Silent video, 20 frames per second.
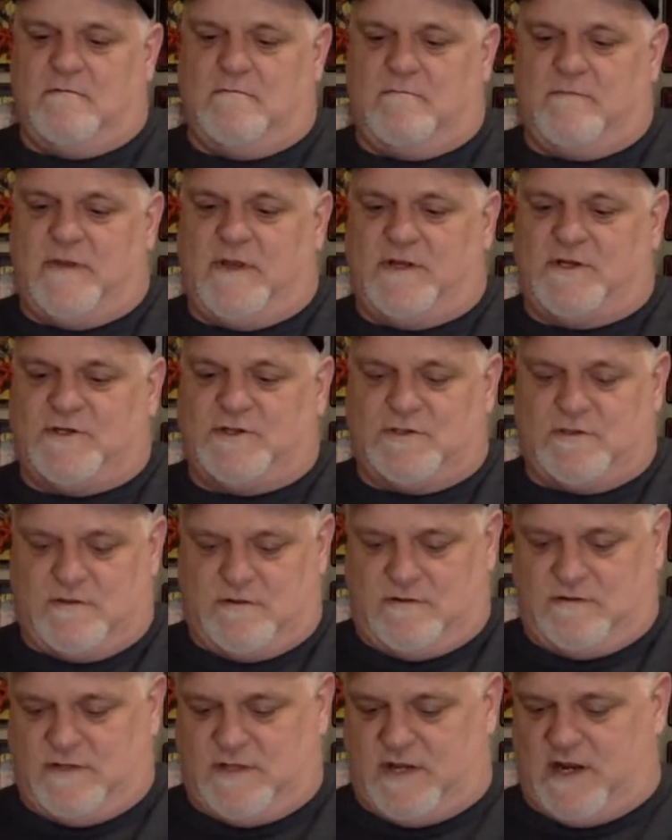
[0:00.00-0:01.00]
Make
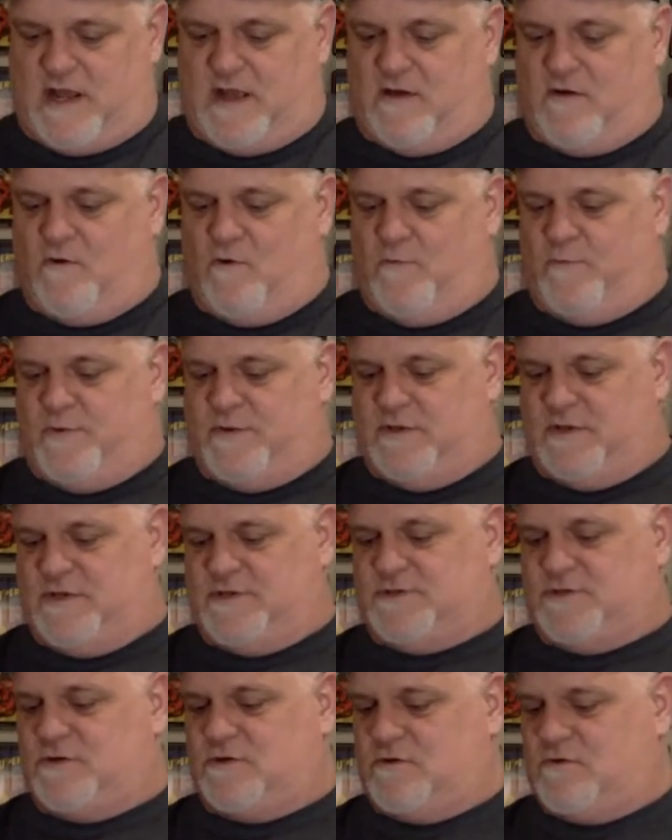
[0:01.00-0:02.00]
sure that I open
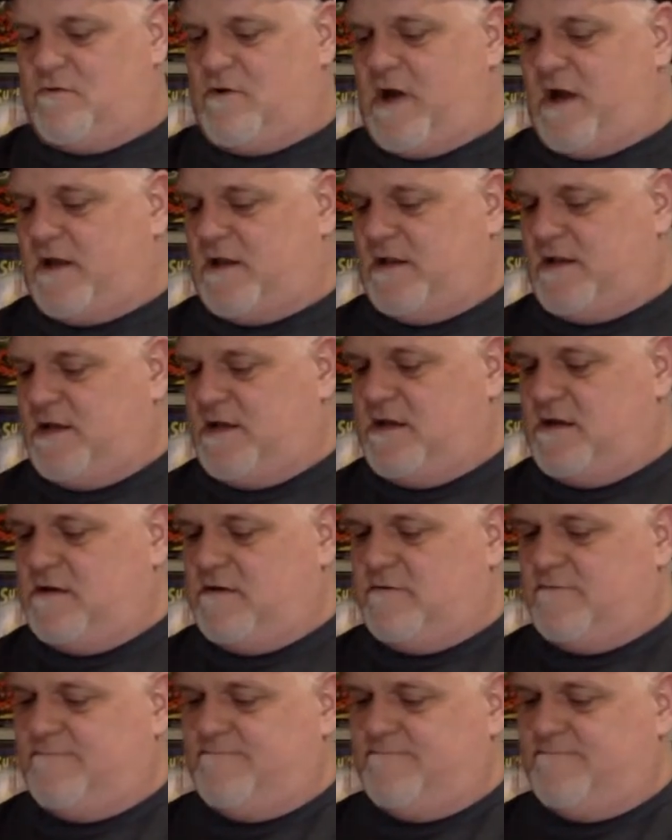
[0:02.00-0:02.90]
this correctly.